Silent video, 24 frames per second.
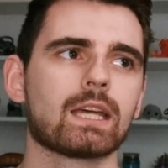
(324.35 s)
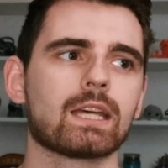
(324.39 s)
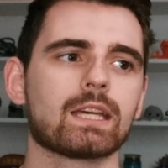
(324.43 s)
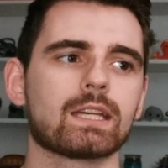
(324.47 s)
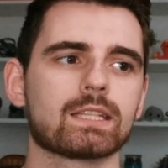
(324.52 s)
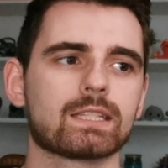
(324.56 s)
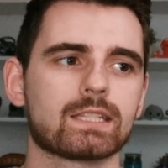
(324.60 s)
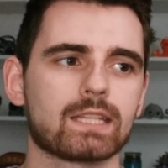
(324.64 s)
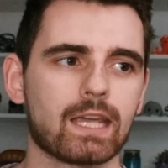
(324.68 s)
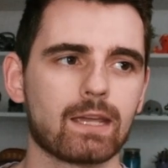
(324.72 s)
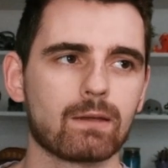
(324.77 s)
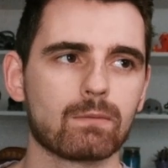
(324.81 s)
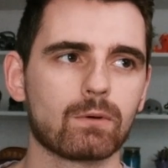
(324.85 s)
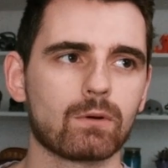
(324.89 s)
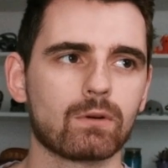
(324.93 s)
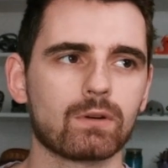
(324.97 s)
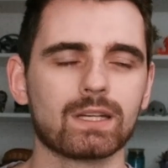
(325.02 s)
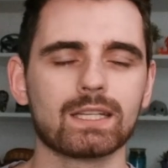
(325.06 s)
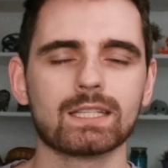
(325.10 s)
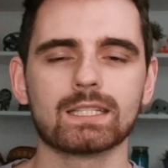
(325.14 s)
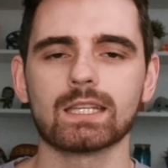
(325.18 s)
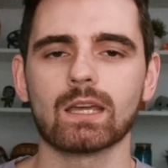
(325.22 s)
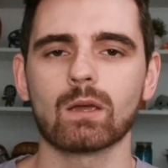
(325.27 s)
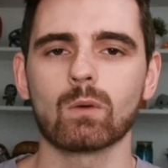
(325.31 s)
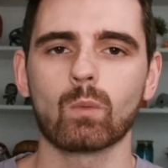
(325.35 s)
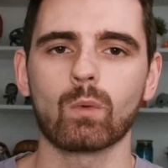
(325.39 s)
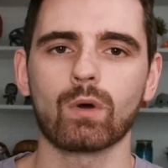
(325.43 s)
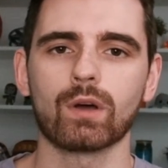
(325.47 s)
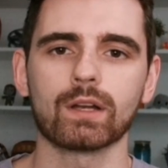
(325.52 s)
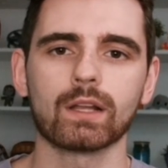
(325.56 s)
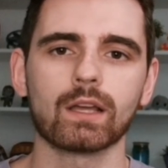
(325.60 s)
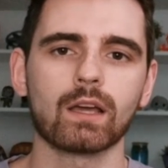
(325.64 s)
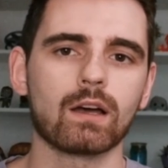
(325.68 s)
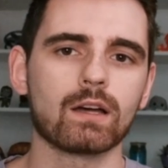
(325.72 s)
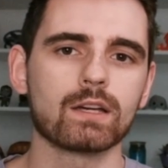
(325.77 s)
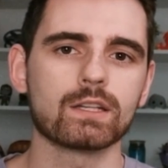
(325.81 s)
Sable is a
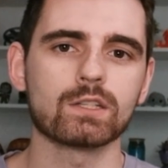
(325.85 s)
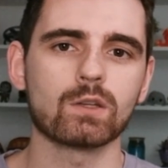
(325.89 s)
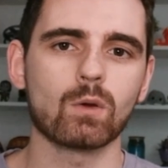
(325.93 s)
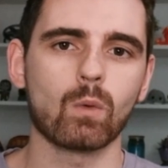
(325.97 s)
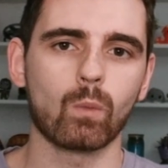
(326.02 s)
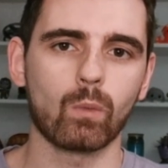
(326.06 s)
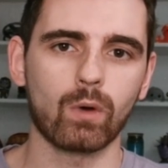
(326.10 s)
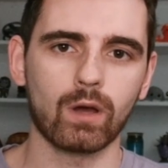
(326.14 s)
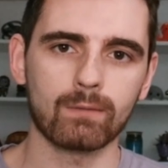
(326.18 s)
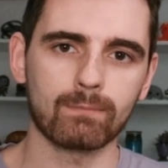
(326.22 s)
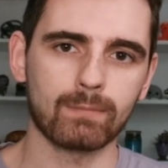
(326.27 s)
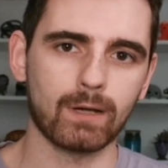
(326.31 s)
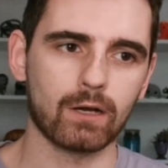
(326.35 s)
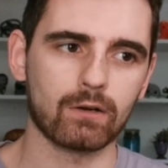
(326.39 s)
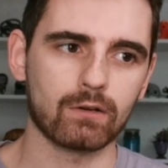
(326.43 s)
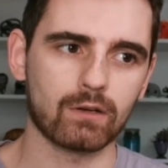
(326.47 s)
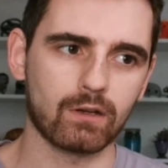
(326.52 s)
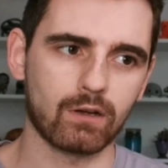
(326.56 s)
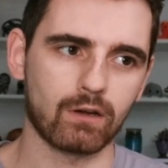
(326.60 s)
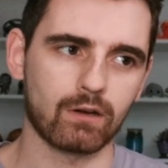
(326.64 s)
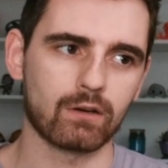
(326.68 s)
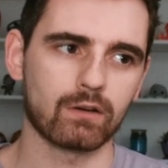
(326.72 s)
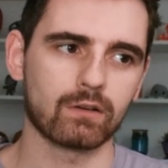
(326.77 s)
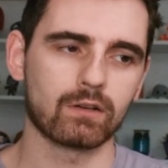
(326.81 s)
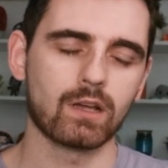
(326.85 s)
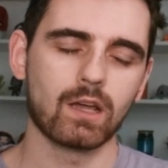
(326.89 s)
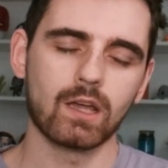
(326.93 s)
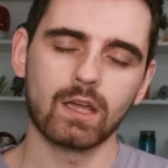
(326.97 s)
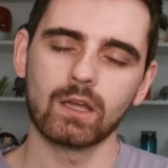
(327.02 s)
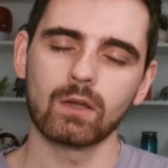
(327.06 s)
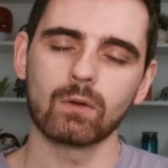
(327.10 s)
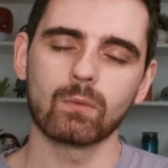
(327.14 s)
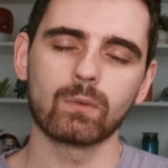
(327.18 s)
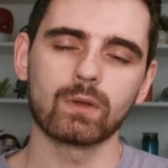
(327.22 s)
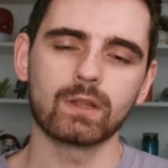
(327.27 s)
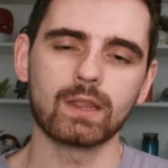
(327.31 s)
1-cost, 1-powered card
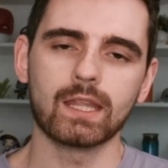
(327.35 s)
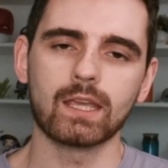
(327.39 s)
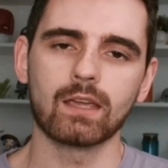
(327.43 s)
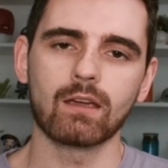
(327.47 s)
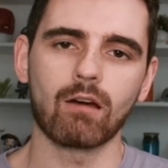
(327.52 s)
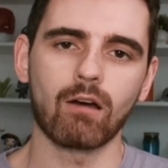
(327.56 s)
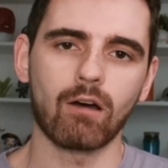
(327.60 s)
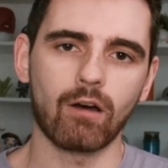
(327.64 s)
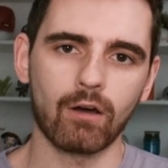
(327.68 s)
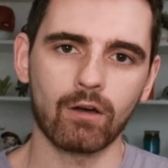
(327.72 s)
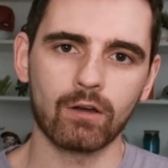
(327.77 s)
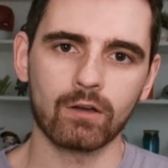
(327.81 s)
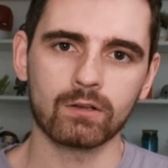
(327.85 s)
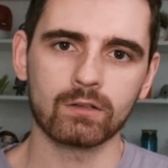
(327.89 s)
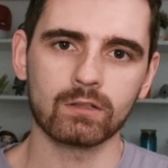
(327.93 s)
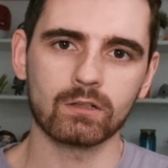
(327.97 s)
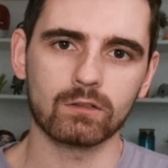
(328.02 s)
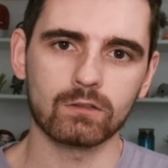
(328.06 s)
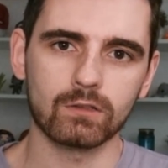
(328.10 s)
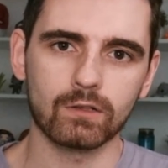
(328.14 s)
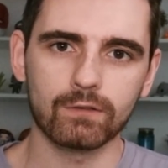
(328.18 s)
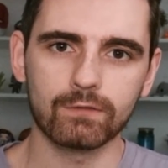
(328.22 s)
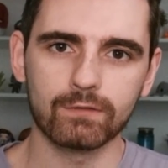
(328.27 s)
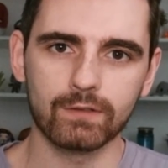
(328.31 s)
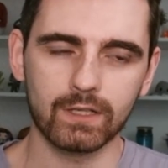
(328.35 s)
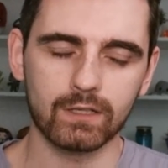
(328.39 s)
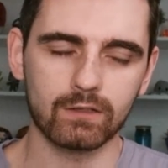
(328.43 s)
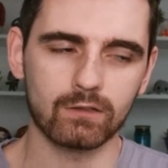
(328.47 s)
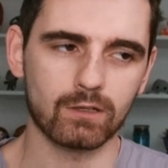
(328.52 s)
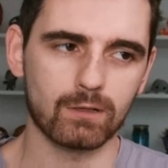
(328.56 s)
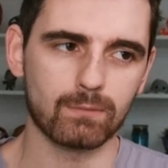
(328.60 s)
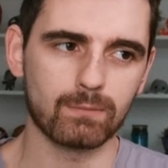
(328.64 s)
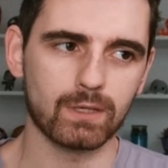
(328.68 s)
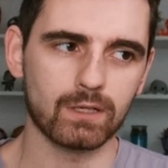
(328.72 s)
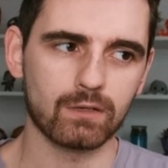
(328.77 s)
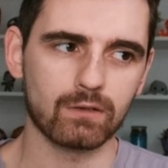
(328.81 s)
with the on-reveal
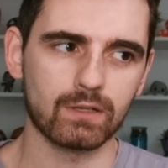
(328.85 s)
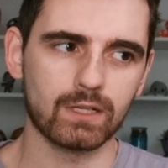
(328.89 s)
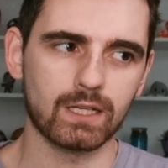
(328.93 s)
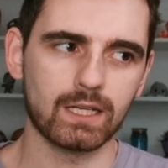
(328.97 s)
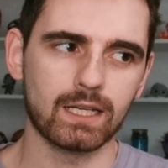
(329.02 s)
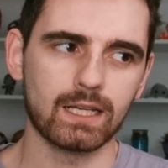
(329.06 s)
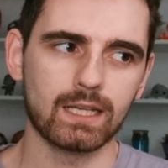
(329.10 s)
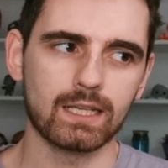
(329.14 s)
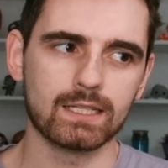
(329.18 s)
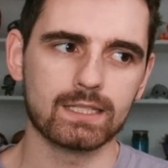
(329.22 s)
ability,